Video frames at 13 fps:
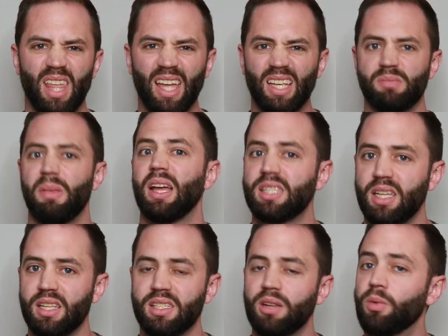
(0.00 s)
things make
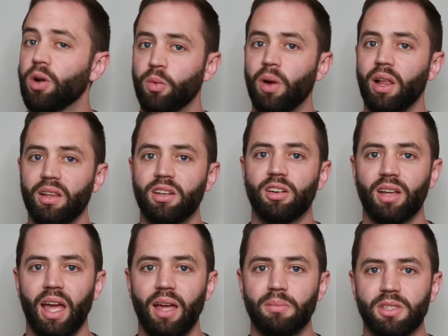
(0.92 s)
sense and work well in your
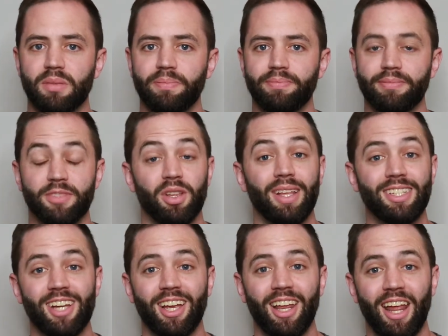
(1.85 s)
games. So
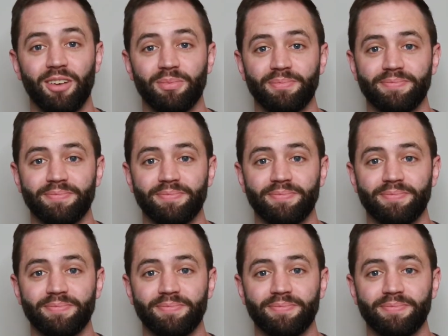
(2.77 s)
let's check it out.